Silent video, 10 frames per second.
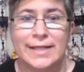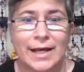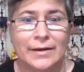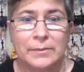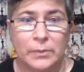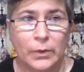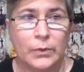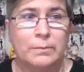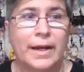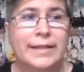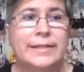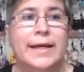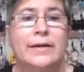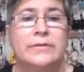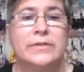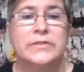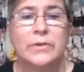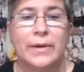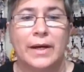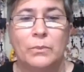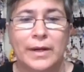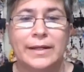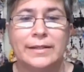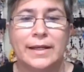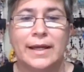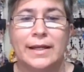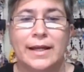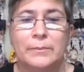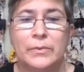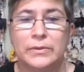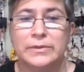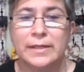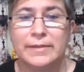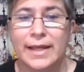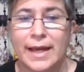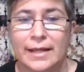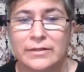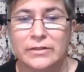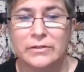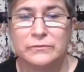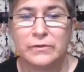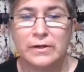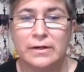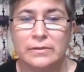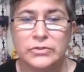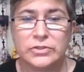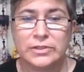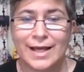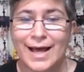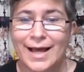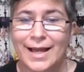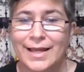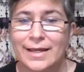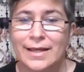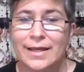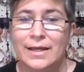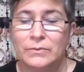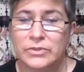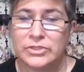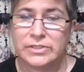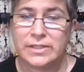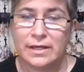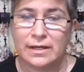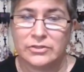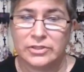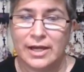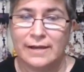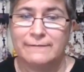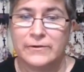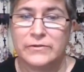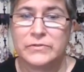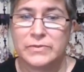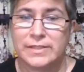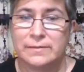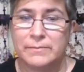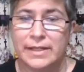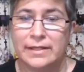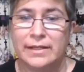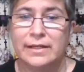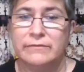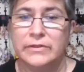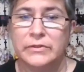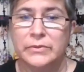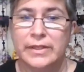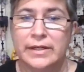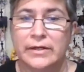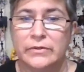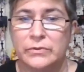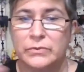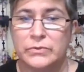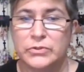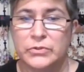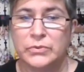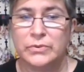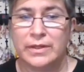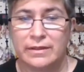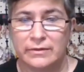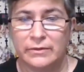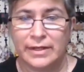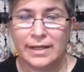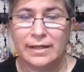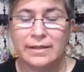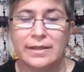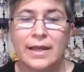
how I broke mine down. So I went and I pulled up the calendar for July, which is July 1st, was the beginning of the new year, through June 30th.